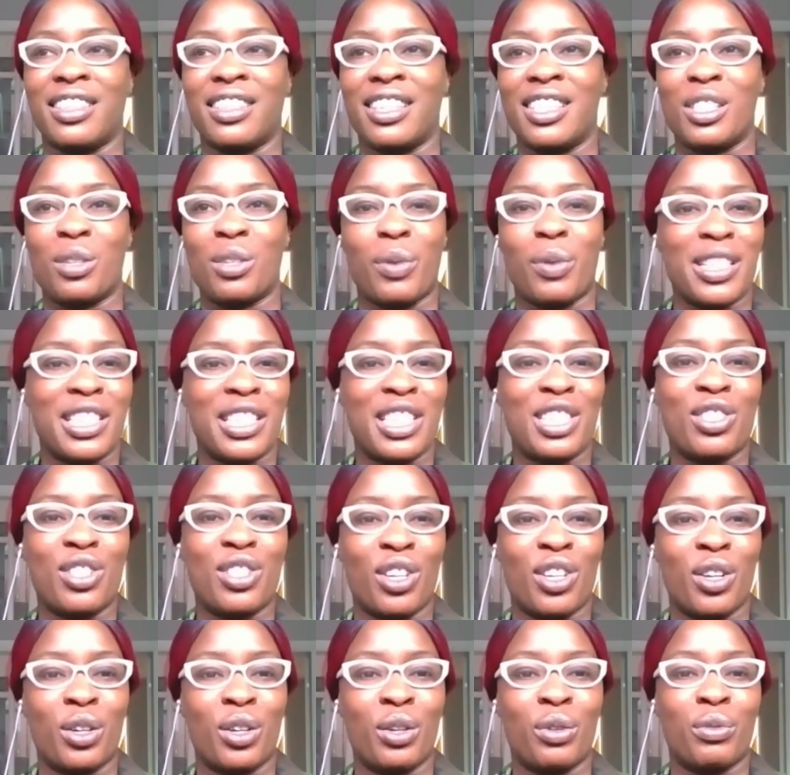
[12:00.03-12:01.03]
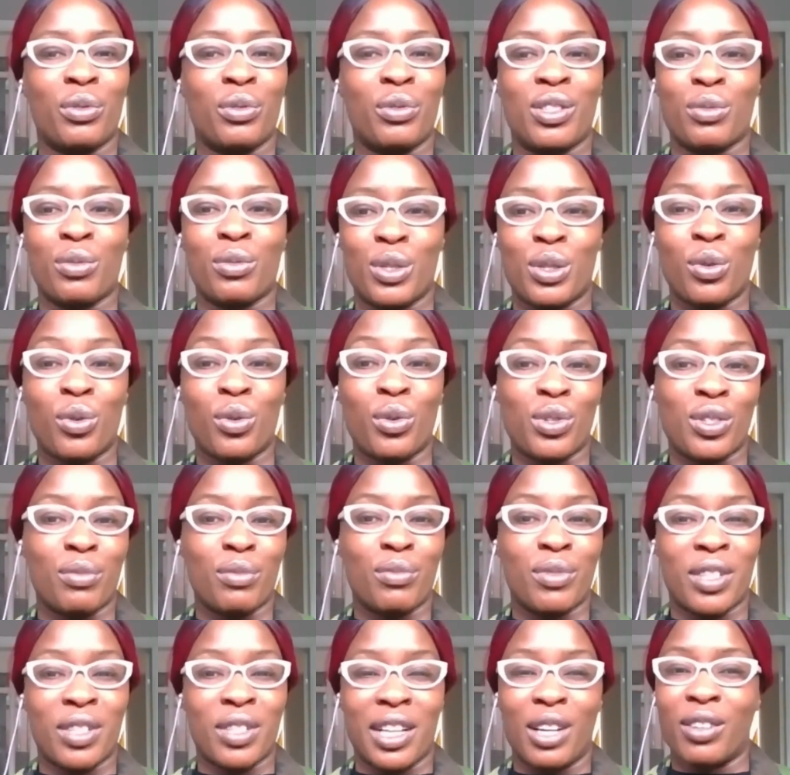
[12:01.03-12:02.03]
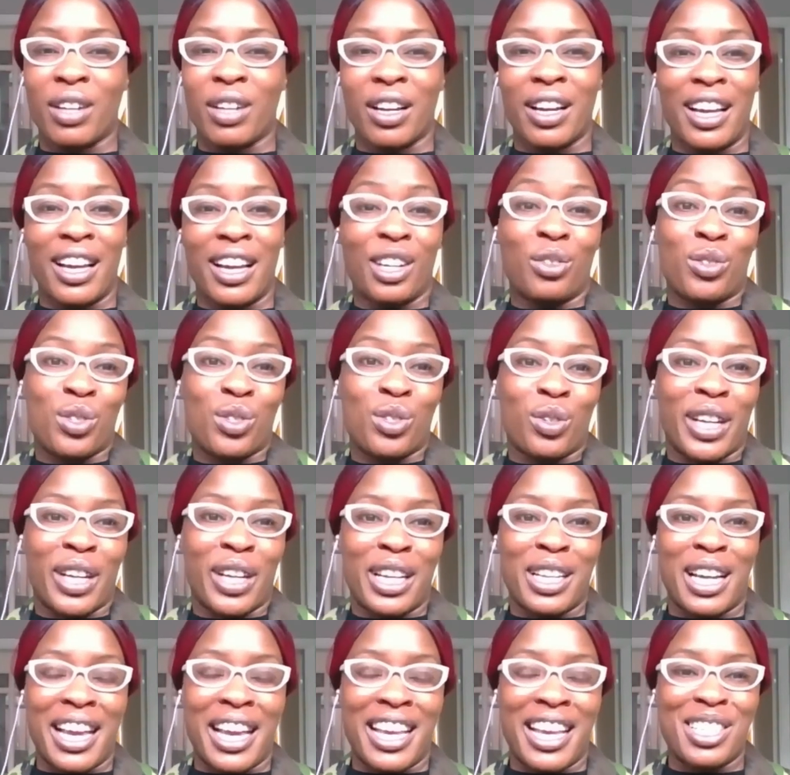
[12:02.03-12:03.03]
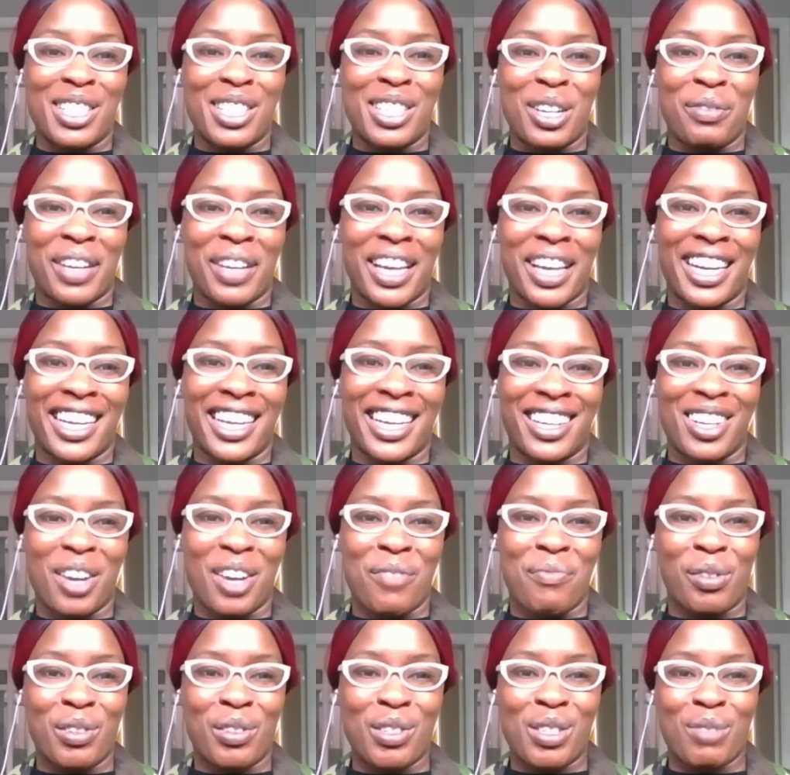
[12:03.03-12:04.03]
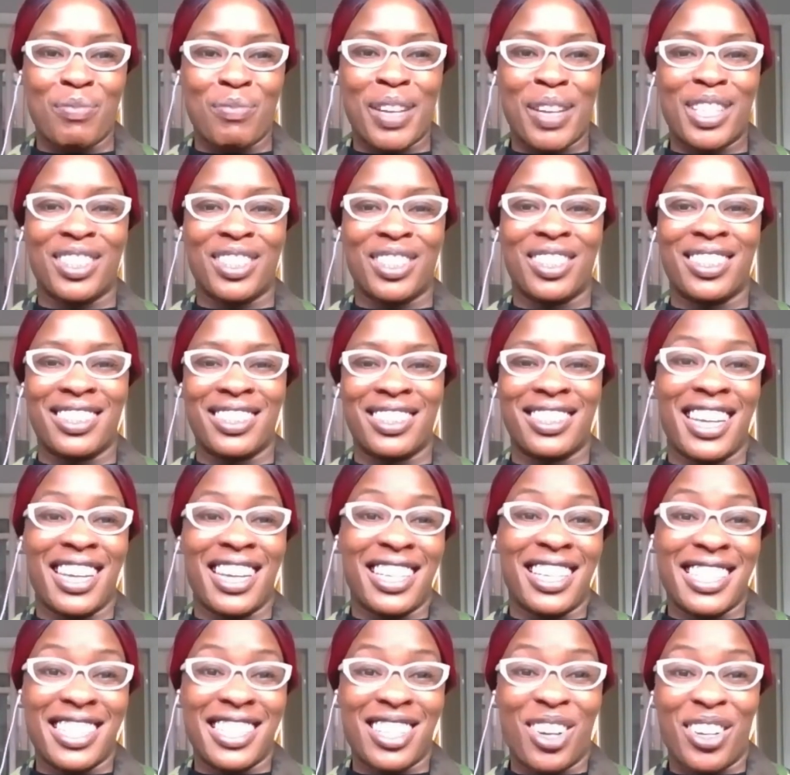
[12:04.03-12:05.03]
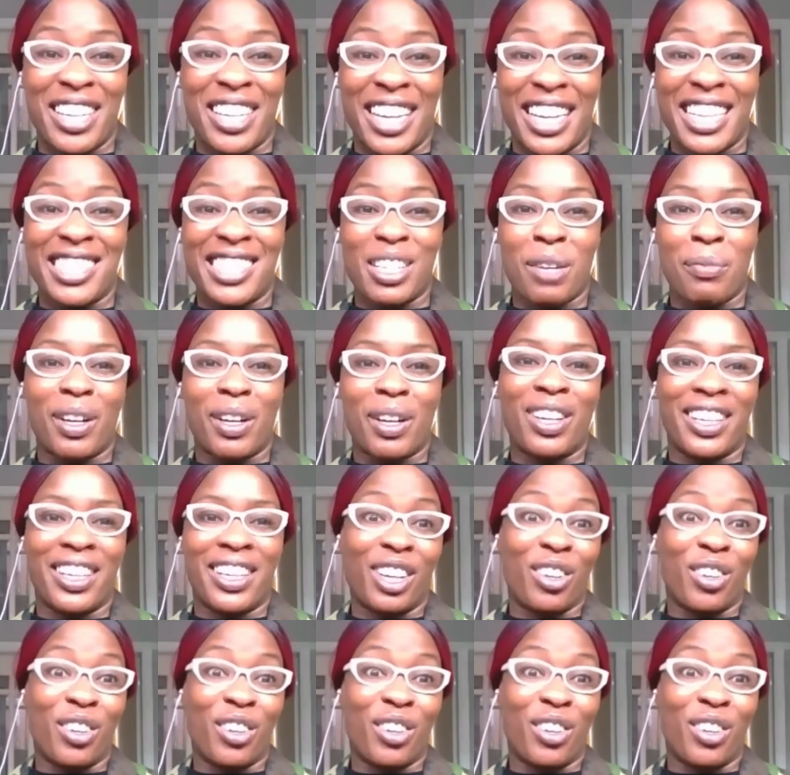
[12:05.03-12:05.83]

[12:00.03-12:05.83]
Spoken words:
at 22 was awesome. So that was, and also I ended up getting a bronze medal 10 years later, but I